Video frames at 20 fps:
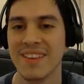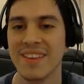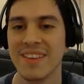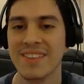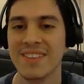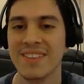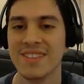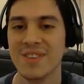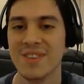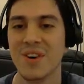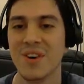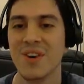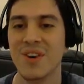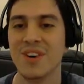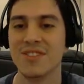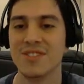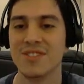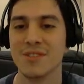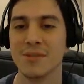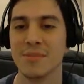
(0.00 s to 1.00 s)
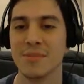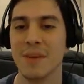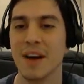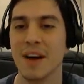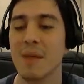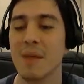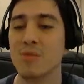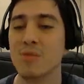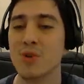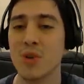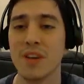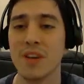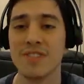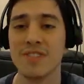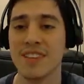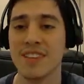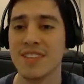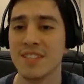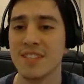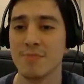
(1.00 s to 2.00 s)
This is awesome. I am sure I've
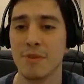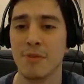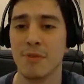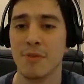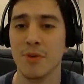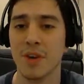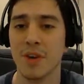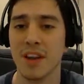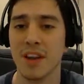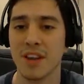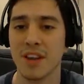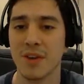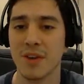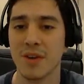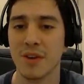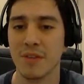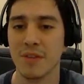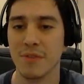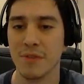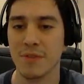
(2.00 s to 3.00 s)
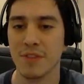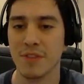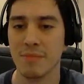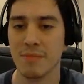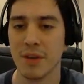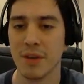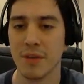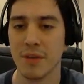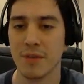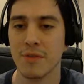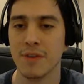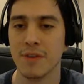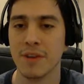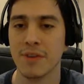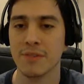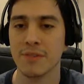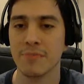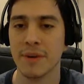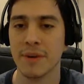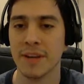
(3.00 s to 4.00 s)
said this before, like, you know, if you've seen my other
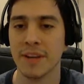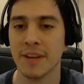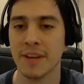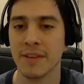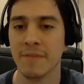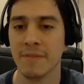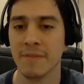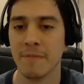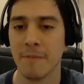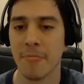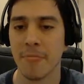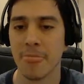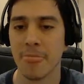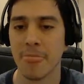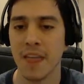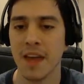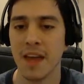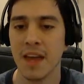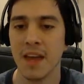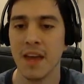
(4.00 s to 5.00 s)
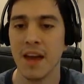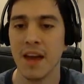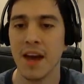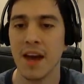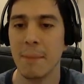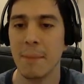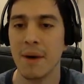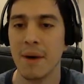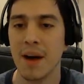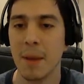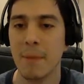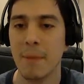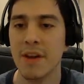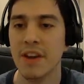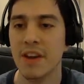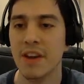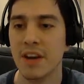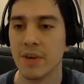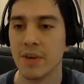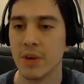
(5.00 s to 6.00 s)
videos, but uh, I'm, a, I'm a
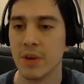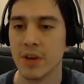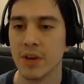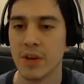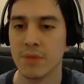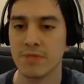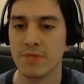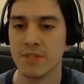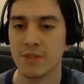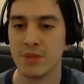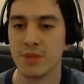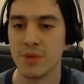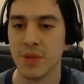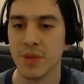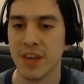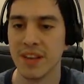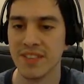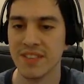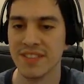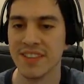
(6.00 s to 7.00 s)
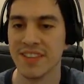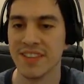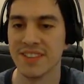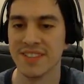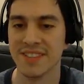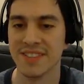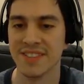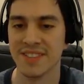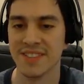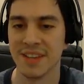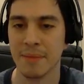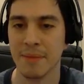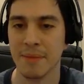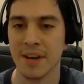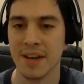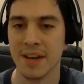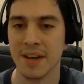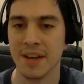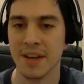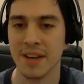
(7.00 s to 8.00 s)
nut when it comes to the health sciences. I'm
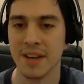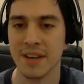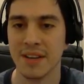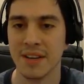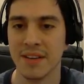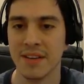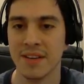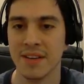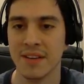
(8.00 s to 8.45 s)
a...